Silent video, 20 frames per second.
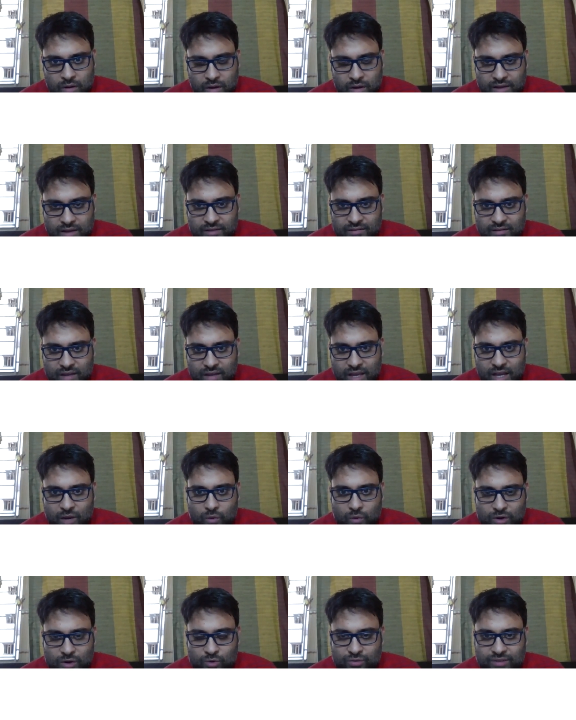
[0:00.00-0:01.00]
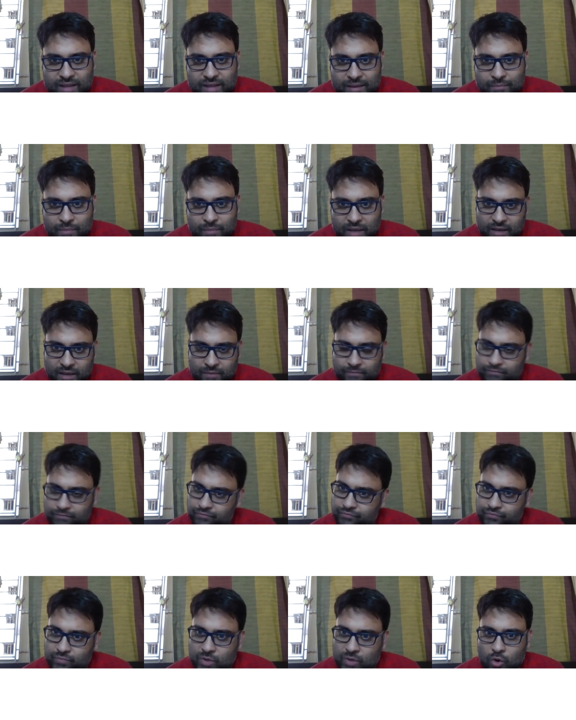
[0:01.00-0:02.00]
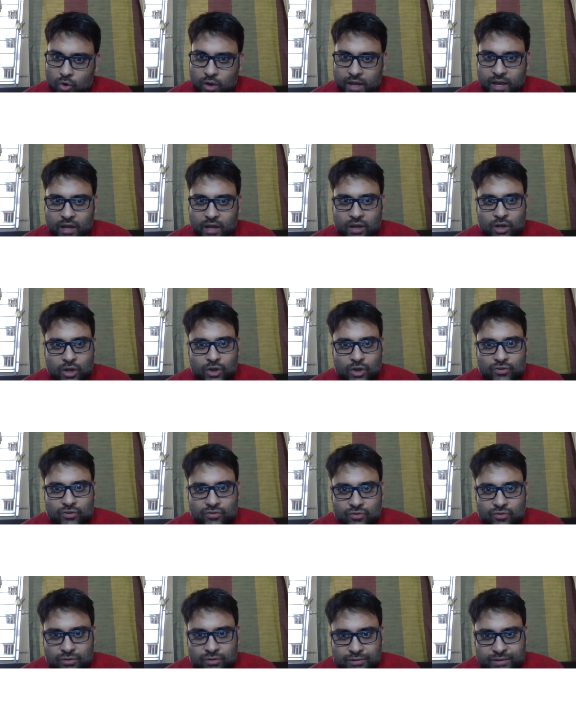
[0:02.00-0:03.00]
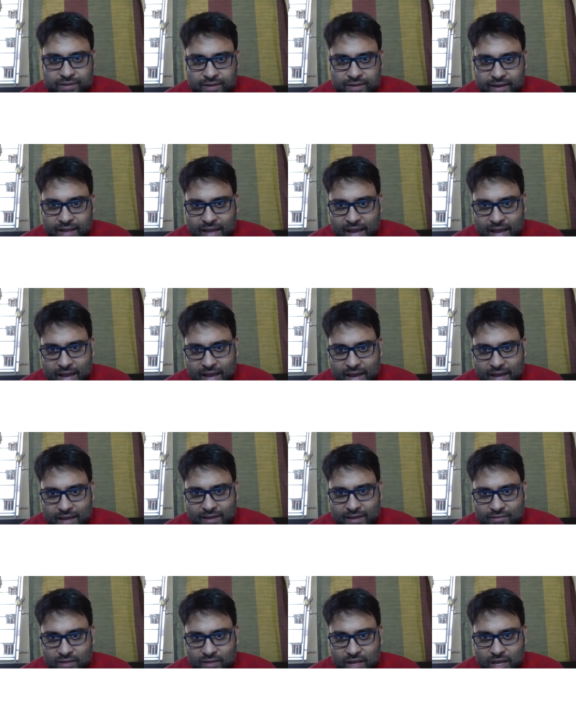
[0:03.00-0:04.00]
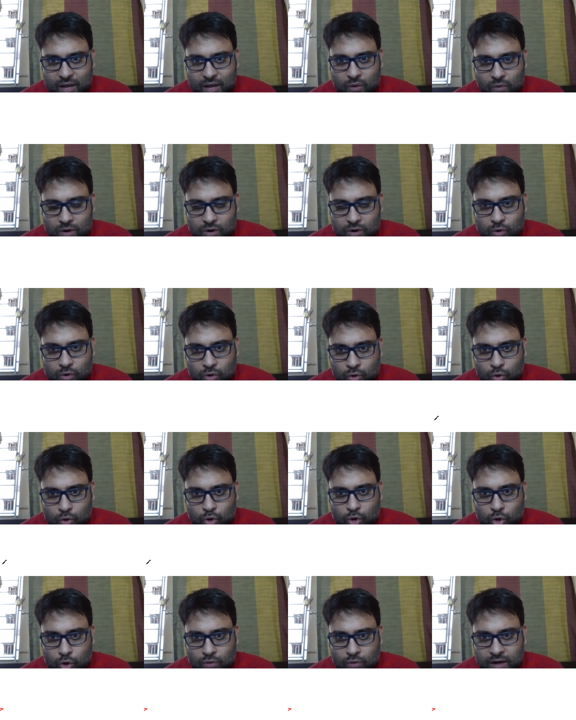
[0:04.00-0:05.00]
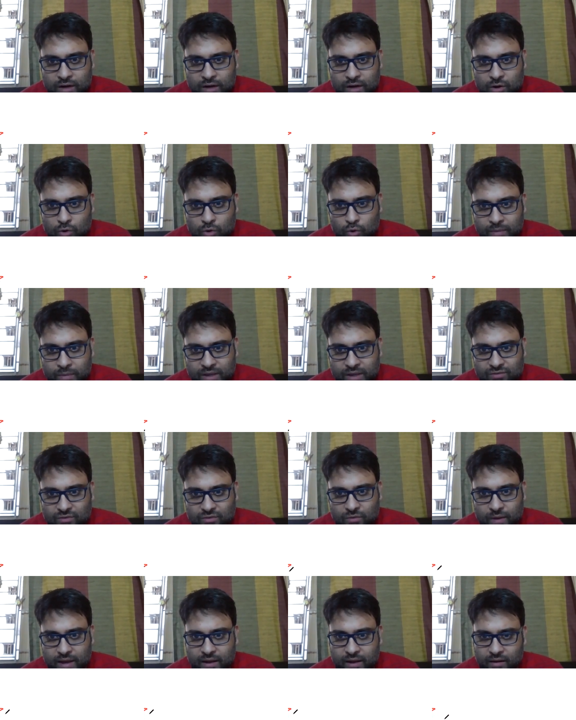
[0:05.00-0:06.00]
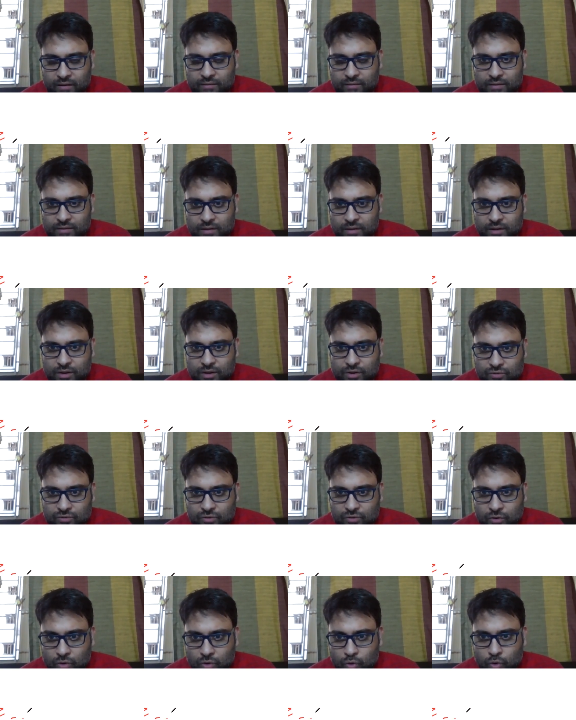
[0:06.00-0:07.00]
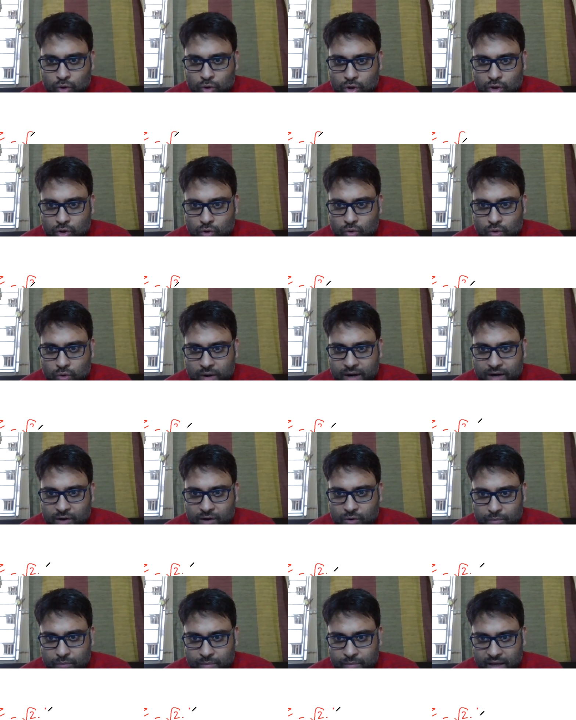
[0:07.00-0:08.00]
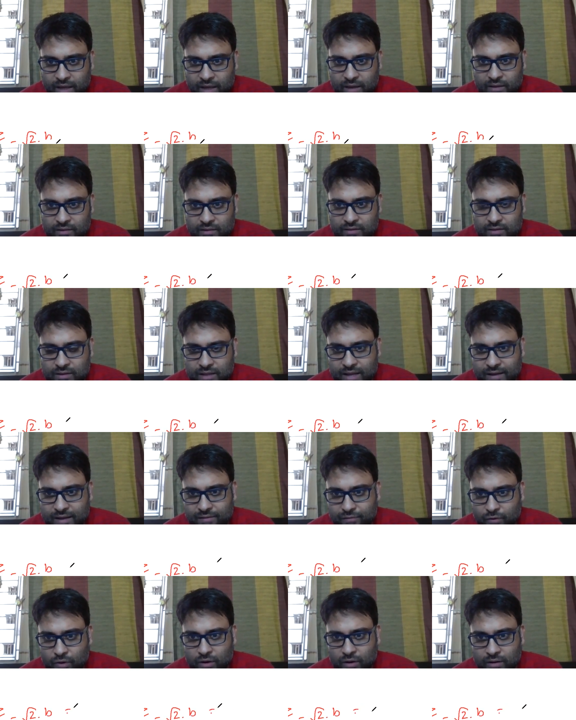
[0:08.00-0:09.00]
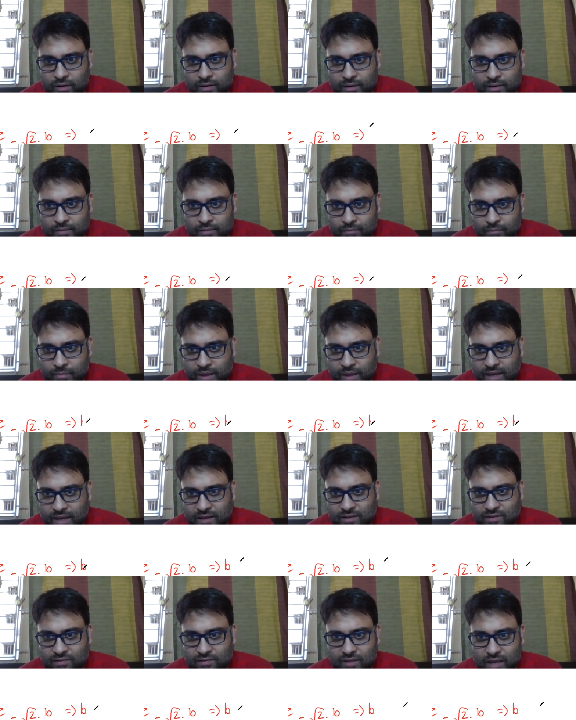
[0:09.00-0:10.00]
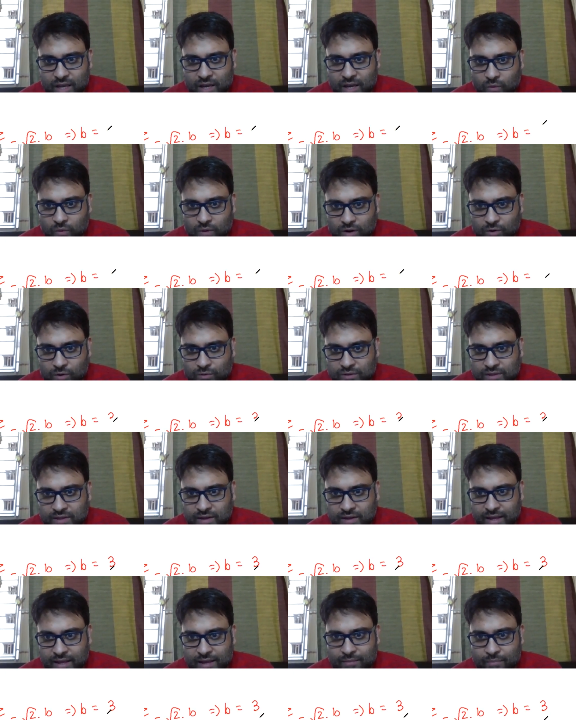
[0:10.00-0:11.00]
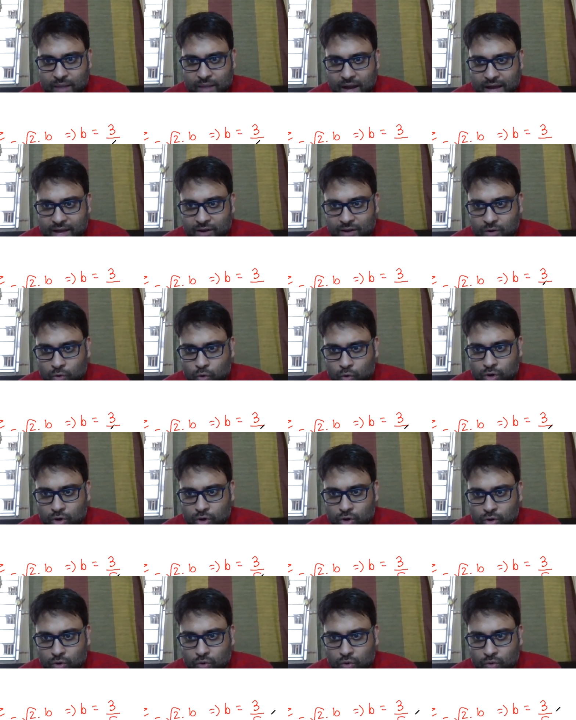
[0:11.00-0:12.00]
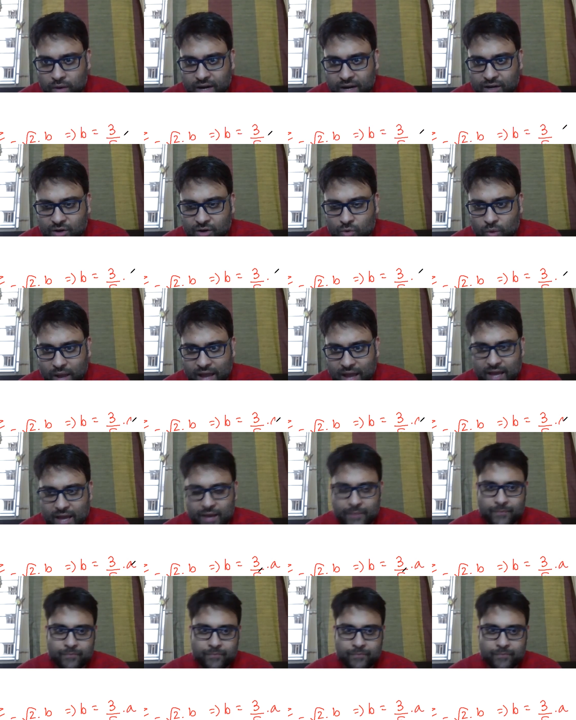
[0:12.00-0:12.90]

is equal to say B. Okay? So 3A is equal to root over 2B square. So root 2 into B. Therefore, B is equal to 3 by root 2 into A.